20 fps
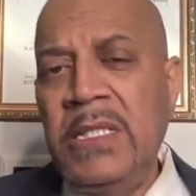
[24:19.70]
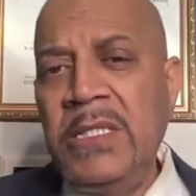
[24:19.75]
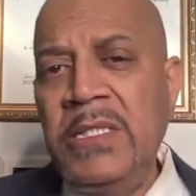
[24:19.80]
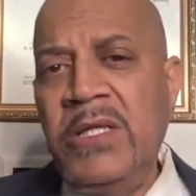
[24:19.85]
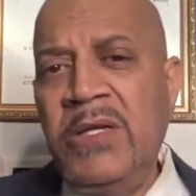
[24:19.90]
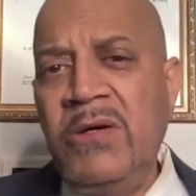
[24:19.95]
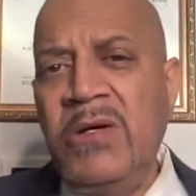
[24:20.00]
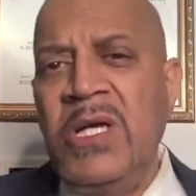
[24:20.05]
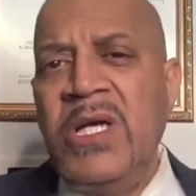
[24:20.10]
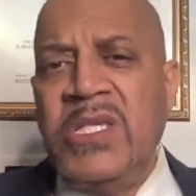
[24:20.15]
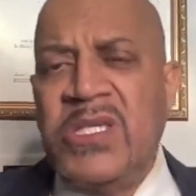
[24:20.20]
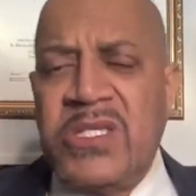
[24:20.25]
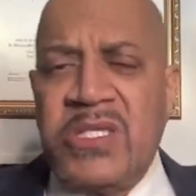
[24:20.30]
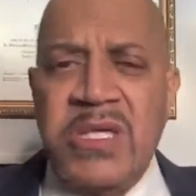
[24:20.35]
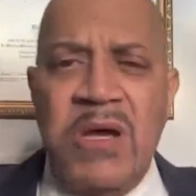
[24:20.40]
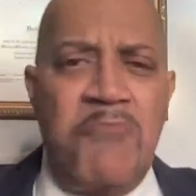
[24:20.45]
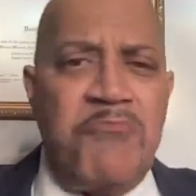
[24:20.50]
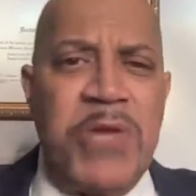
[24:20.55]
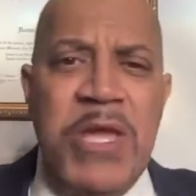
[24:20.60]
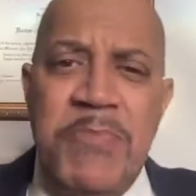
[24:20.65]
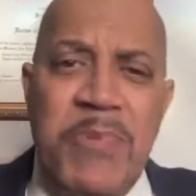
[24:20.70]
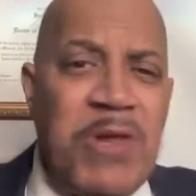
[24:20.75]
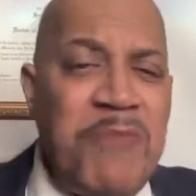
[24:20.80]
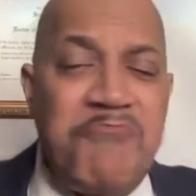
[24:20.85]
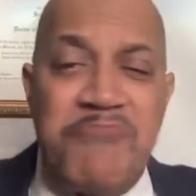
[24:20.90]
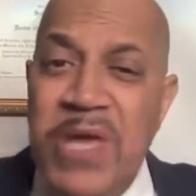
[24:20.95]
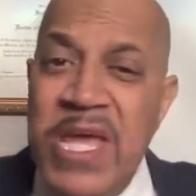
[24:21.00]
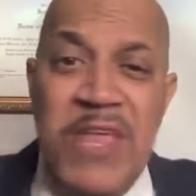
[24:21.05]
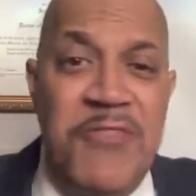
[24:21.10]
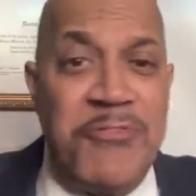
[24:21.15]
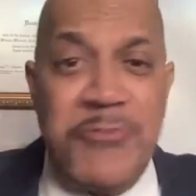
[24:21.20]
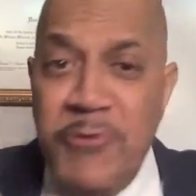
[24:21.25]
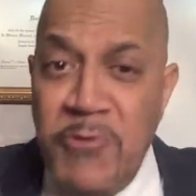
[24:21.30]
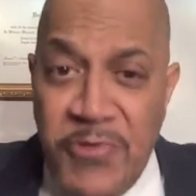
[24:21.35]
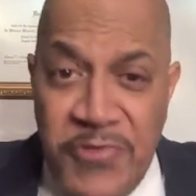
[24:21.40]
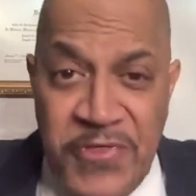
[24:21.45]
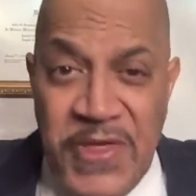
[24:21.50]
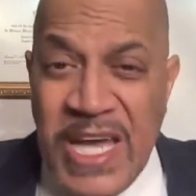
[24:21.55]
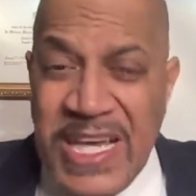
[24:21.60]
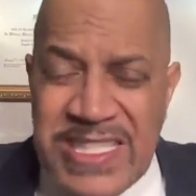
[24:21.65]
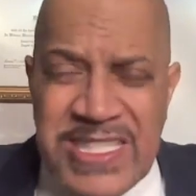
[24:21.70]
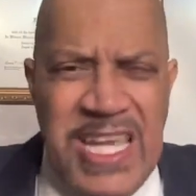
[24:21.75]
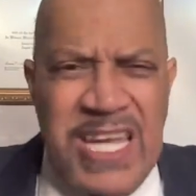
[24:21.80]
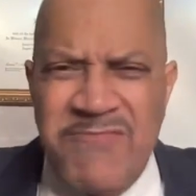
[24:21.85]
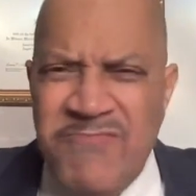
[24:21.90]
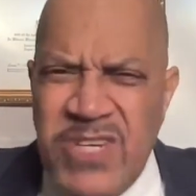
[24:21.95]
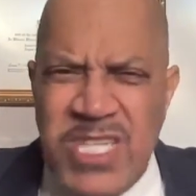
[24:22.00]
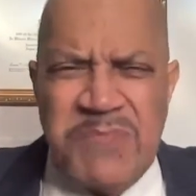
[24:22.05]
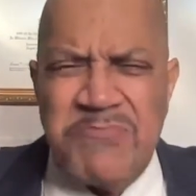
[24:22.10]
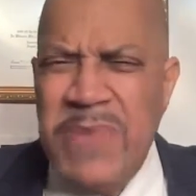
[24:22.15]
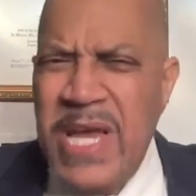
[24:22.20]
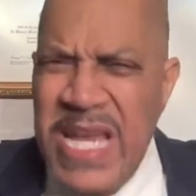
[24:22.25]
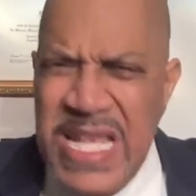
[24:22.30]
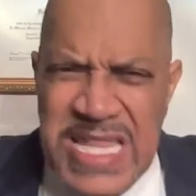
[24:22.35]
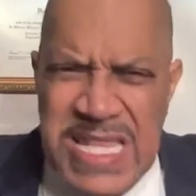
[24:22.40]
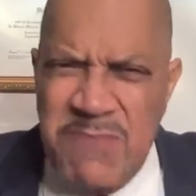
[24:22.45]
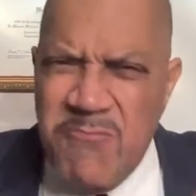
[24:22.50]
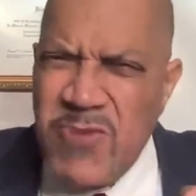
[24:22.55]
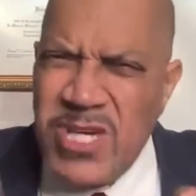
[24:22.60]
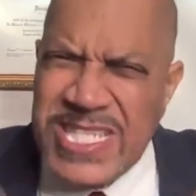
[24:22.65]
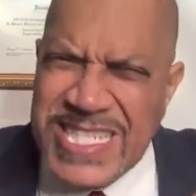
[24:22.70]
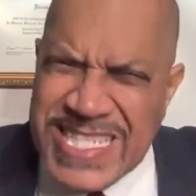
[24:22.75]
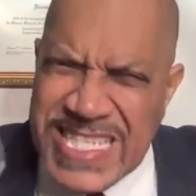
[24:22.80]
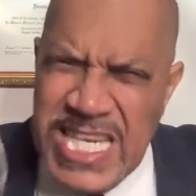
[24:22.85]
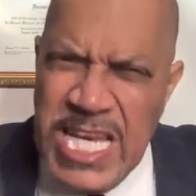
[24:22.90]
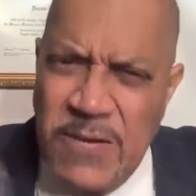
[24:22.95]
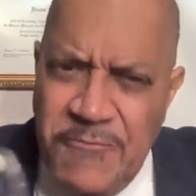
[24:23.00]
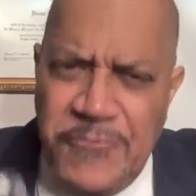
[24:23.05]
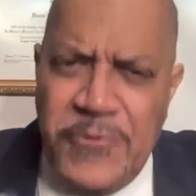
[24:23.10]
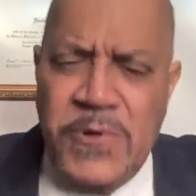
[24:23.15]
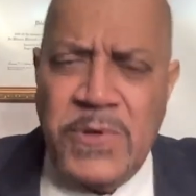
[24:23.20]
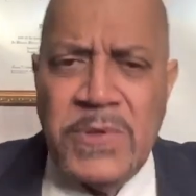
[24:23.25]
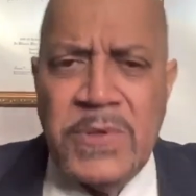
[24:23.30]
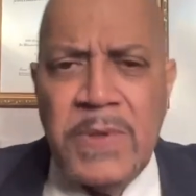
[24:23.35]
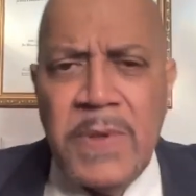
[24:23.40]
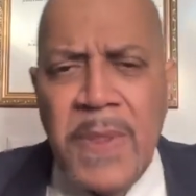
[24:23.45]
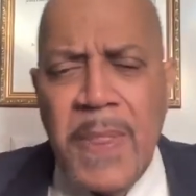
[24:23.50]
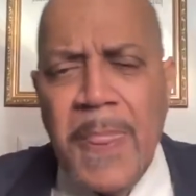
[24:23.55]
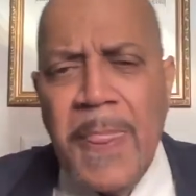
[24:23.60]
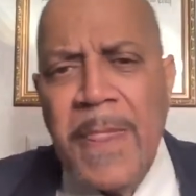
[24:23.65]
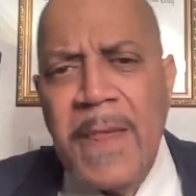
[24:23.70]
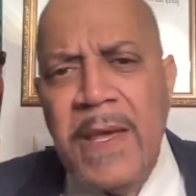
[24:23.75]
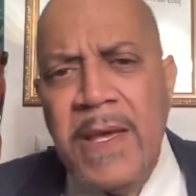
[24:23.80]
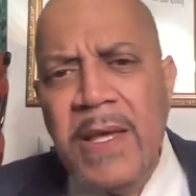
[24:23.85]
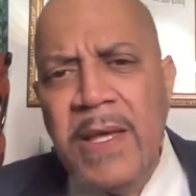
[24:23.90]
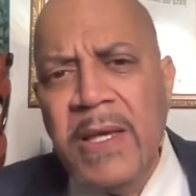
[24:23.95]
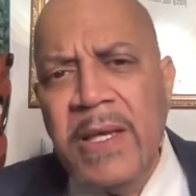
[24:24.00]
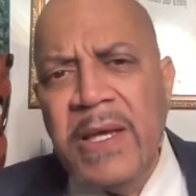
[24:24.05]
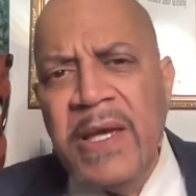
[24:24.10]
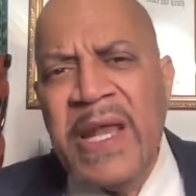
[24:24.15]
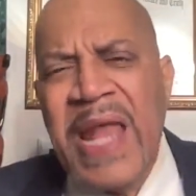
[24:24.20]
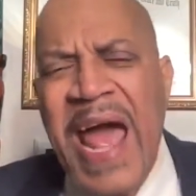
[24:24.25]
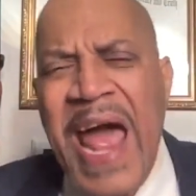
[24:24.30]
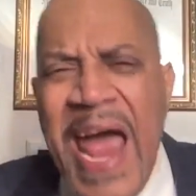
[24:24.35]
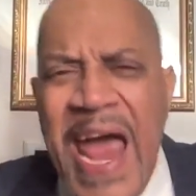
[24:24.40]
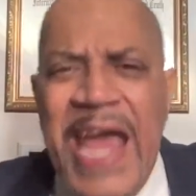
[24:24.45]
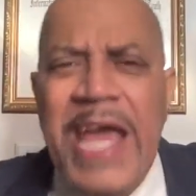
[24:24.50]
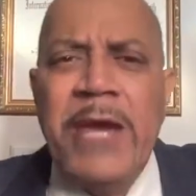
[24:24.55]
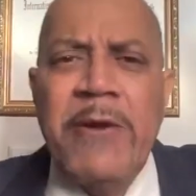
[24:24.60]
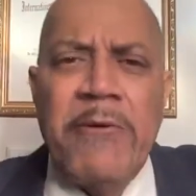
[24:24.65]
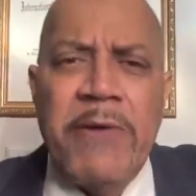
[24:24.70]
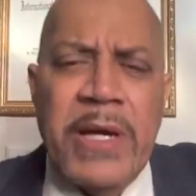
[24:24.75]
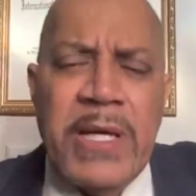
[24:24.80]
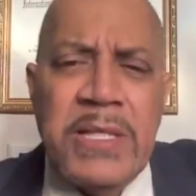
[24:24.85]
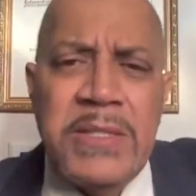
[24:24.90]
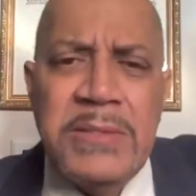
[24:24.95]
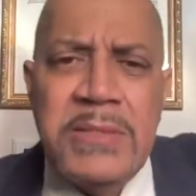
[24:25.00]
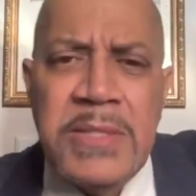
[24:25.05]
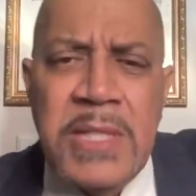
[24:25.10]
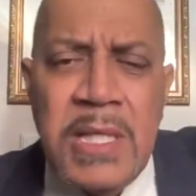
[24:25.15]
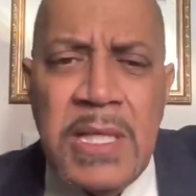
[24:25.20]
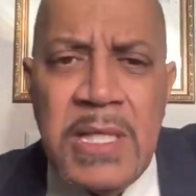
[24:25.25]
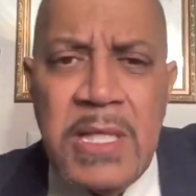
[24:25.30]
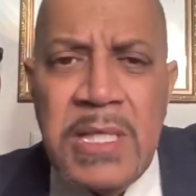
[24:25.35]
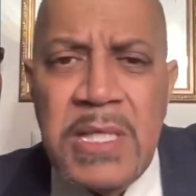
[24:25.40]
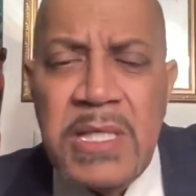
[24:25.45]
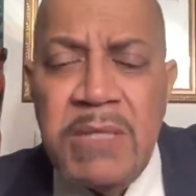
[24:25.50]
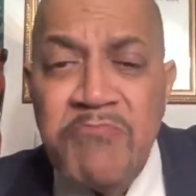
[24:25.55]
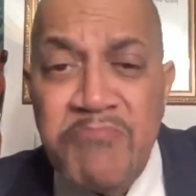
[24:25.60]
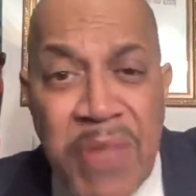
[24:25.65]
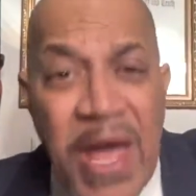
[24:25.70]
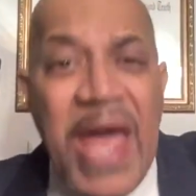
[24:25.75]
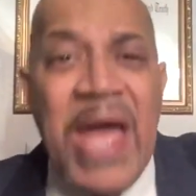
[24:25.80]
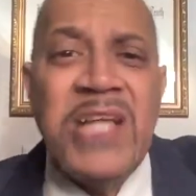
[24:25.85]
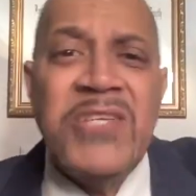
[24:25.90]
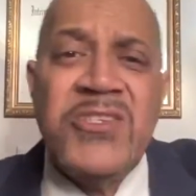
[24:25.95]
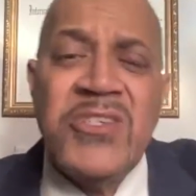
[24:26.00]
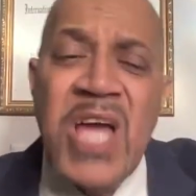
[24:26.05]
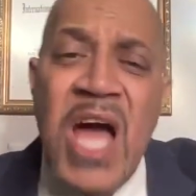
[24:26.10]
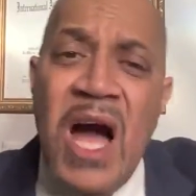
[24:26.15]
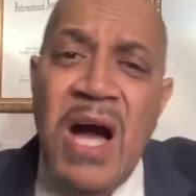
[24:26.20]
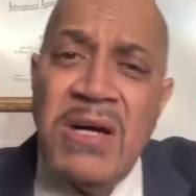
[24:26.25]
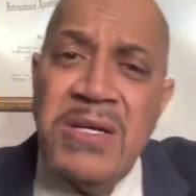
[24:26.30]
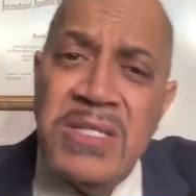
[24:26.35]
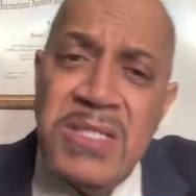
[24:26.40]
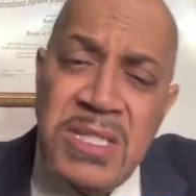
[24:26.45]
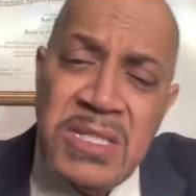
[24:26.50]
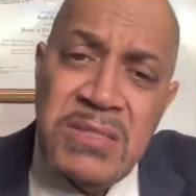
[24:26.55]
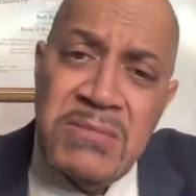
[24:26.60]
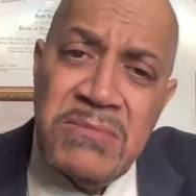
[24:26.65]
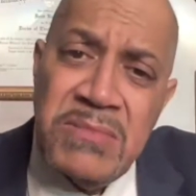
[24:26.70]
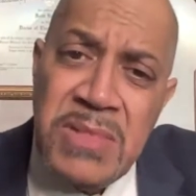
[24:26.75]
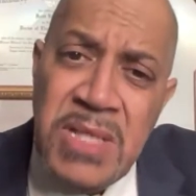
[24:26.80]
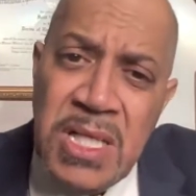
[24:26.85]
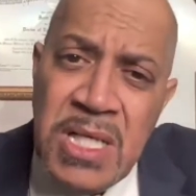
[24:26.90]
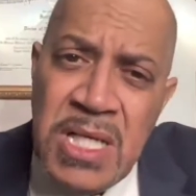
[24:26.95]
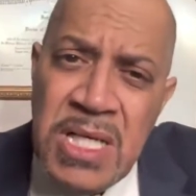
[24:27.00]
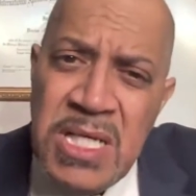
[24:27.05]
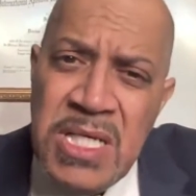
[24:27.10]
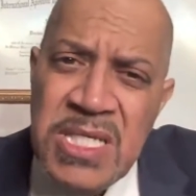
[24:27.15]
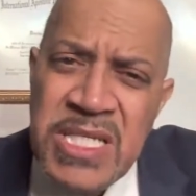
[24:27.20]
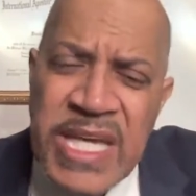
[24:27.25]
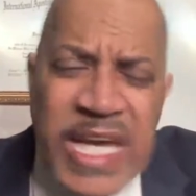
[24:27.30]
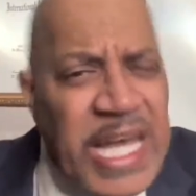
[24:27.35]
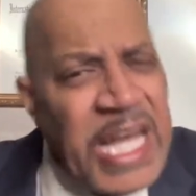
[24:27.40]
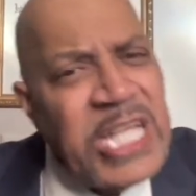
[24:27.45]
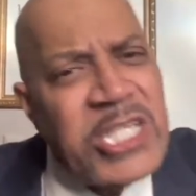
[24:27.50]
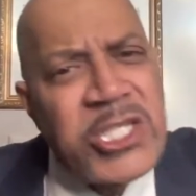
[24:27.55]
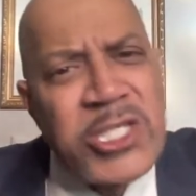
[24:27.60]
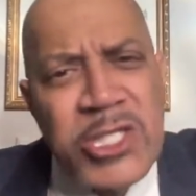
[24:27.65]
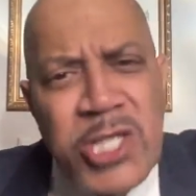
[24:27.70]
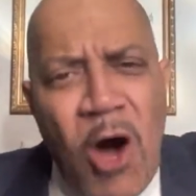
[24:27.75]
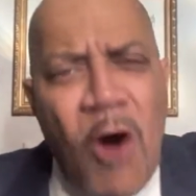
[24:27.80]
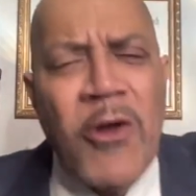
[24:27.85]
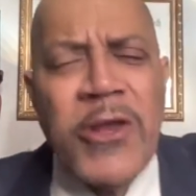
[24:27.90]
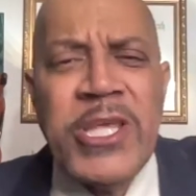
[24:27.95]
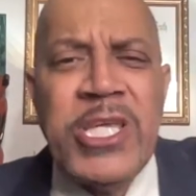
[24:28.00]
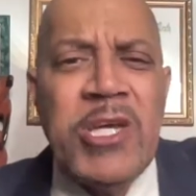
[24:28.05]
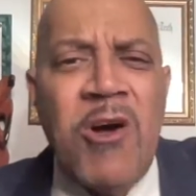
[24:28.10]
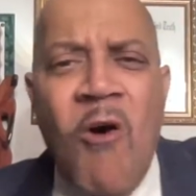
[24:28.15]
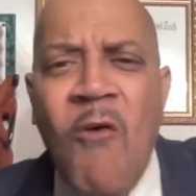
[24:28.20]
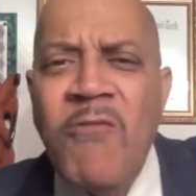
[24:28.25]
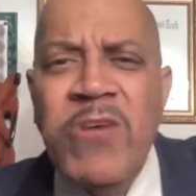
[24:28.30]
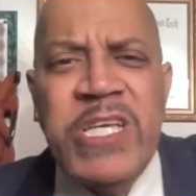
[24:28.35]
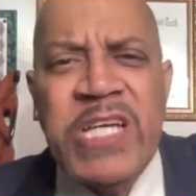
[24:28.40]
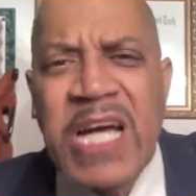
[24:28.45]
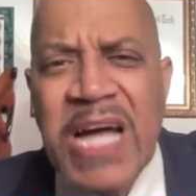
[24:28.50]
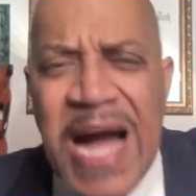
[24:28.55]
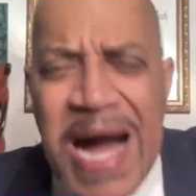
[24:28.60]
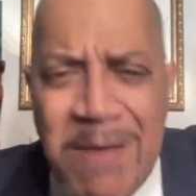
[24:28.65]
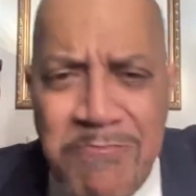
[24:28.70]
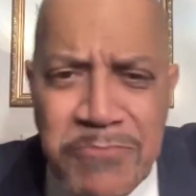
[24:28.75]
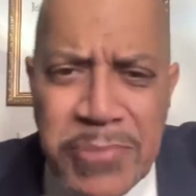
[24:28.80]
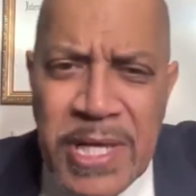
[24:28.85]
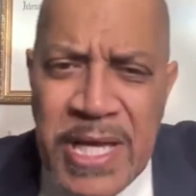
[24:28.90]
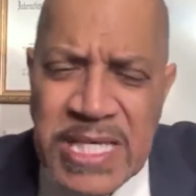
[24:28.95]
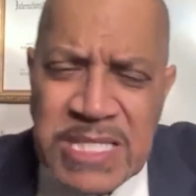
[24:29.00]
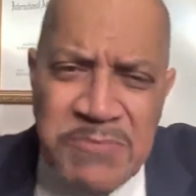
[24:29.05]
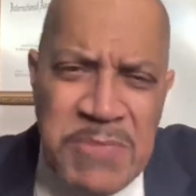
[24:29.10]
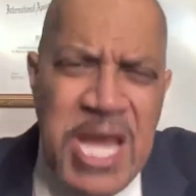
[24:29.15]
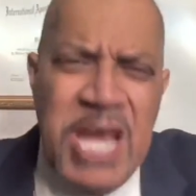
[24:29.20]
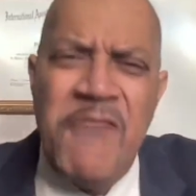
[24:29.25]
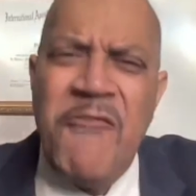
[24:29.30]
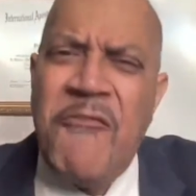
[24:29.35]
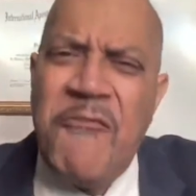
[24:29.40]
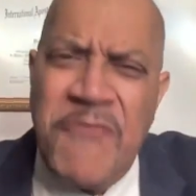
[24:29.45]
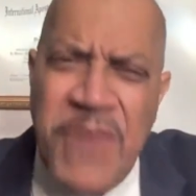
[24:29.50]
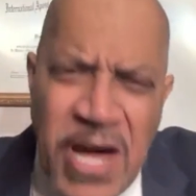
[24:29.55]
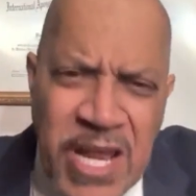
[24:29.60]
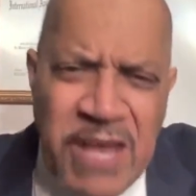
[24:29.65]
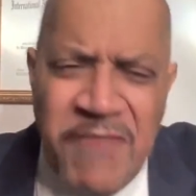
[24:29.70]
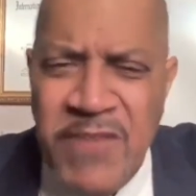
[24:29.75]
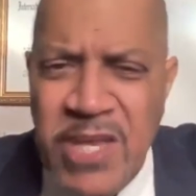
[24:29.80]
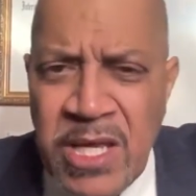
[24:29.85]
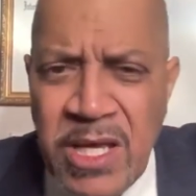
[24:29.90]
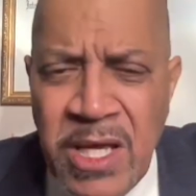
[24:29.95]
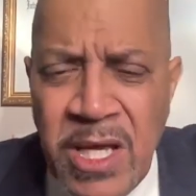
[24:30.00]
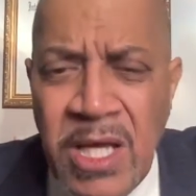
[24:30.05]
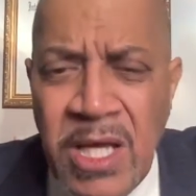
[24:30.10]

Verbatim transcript: you know, some people have been through things that have just made them resentful and angry. Bad childhood. Kids taunted you over your complex, made fun of you.